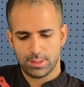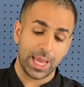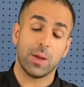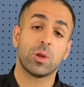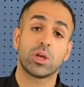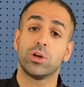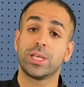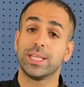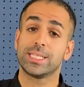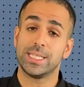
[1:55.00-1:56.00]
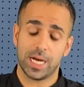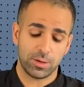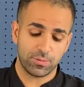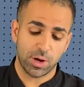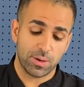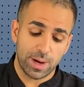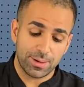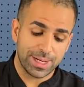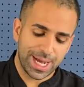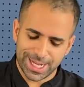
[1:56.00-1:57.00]
And we're going to cook this down for
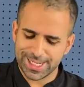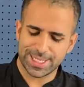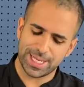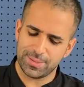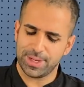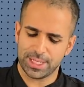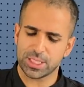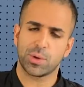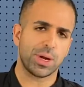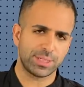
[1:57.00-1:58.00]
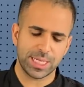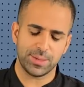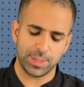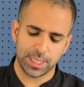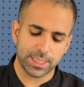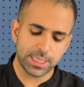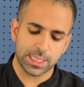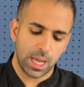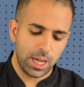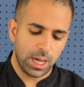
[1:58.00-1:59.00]
around 9 to 10 minutes, around 10
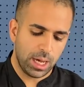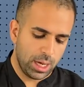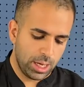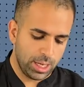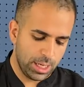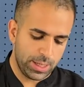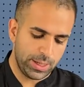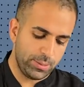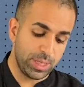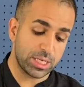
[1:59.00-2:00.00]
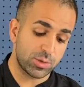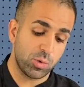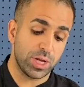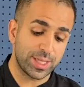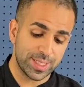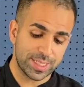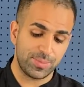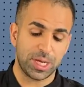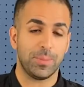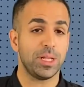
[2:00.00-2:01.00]
minutes, because we want this to
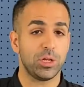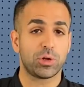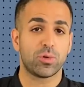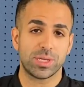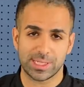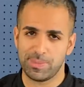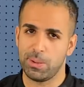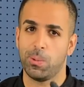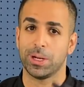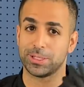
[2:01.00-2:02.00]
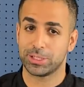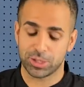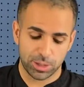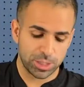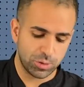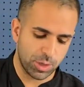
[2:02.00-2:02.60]
become a little crispy. We want it to turn into a